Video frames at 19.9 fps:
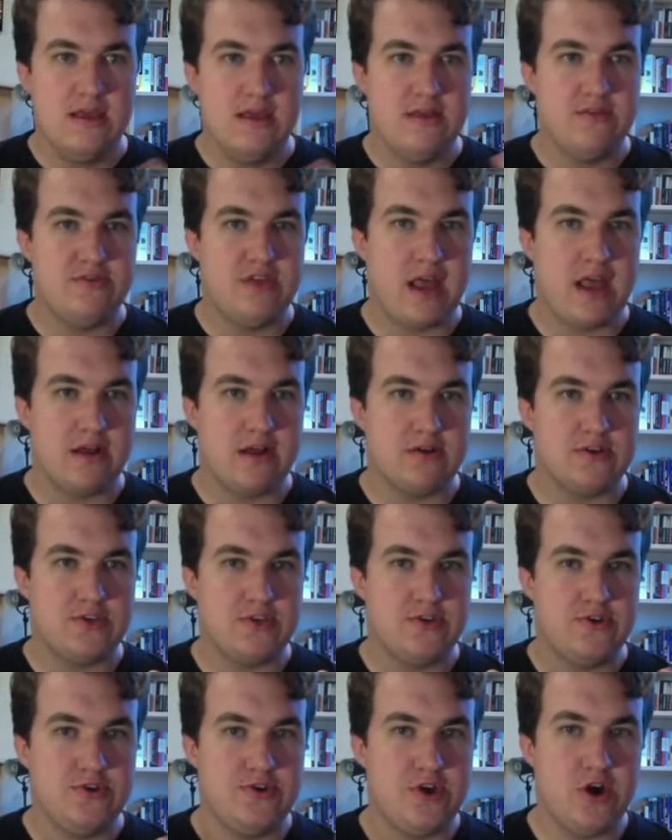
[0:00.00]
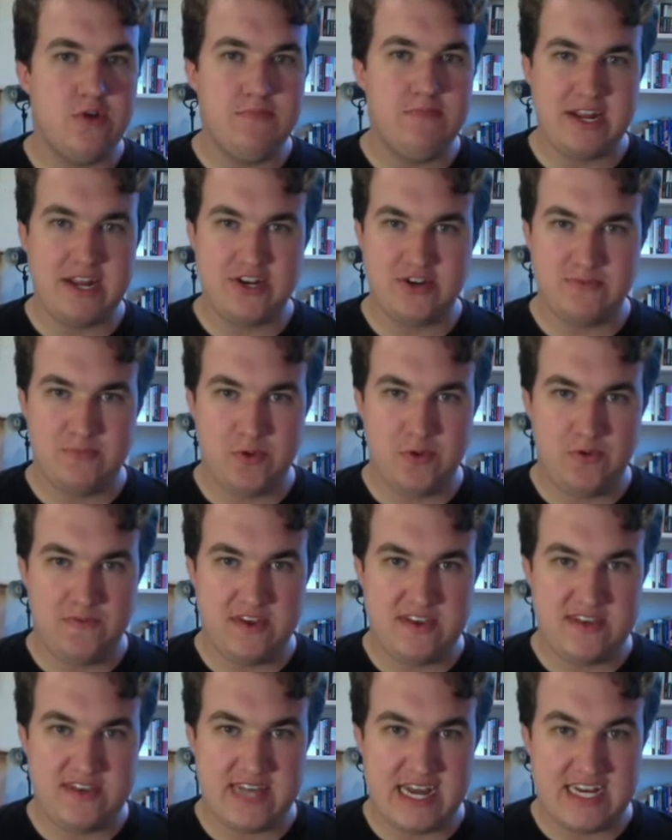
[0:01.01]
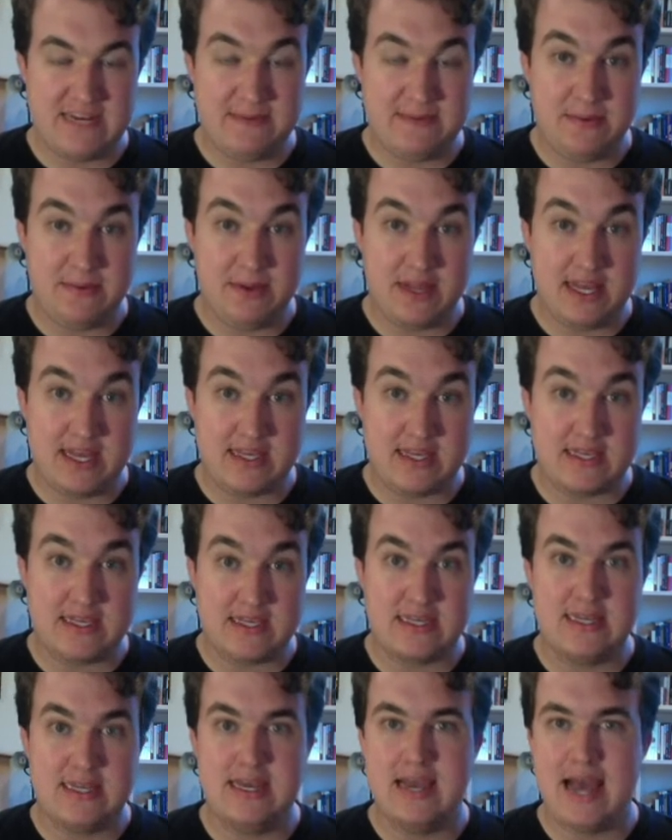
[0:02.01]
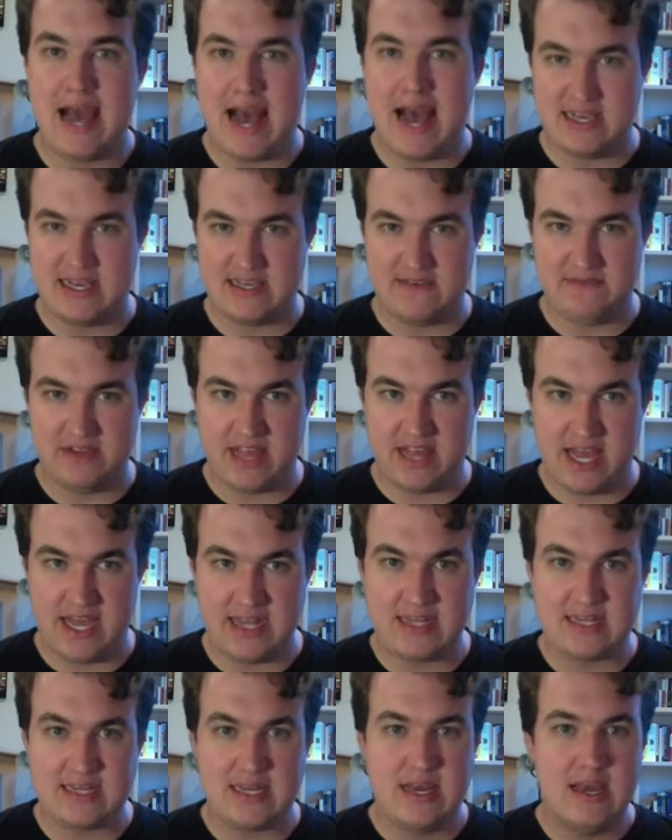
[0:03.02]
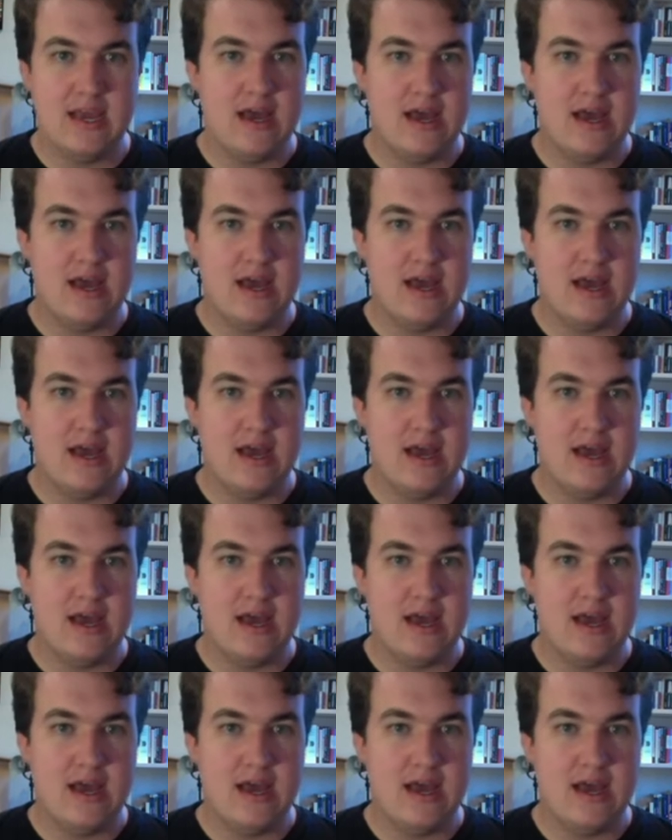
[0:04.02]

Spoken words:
There's no major movie set to be released as of late.